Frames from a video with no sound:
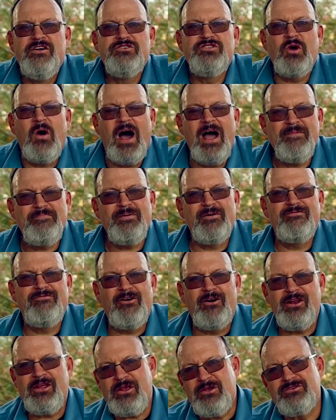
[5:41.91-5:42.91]
So I
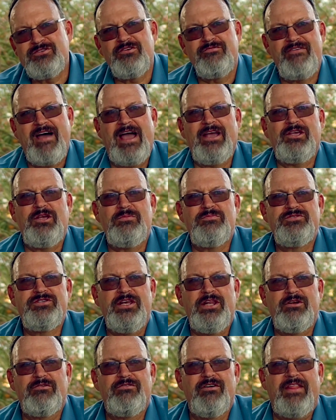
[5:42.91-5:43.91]
prefer to use a vacuum
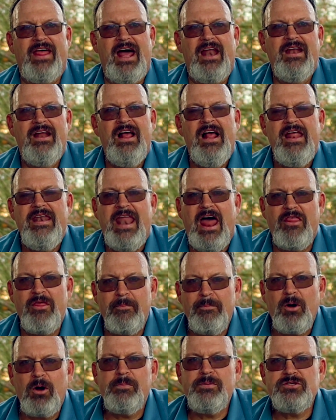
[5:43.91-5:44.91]
sealer for that. Now the
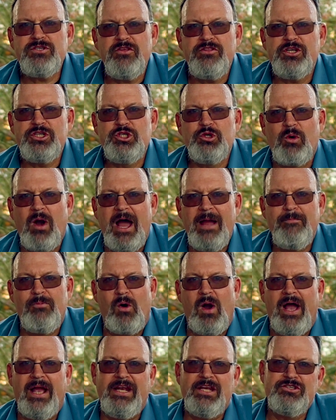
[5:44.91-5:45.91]
purpose of the dry
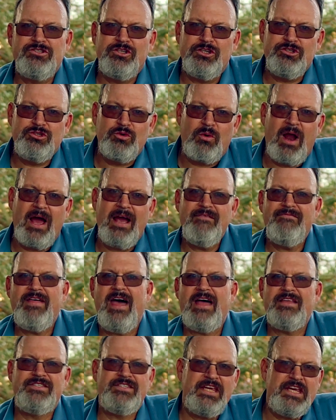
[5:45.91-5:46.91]
brine is to drive
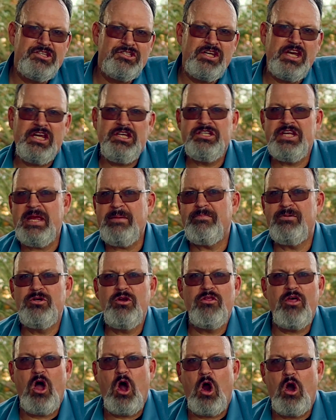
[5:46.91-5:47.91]
that seasoning deep
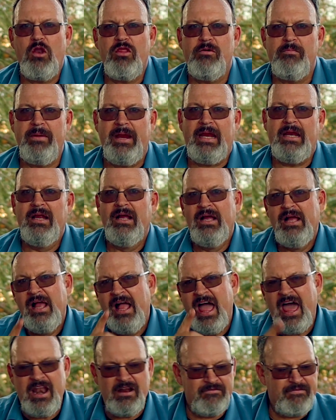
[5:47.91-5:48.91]
into the heart of the meat.
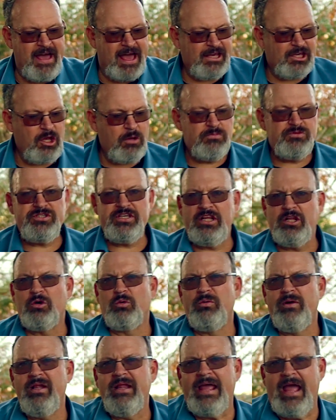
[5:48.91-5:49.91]
And a vacuum sealer
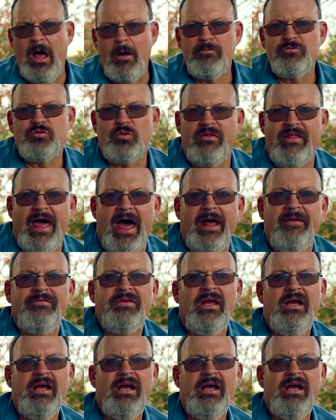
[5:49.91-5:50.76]
really helps with that.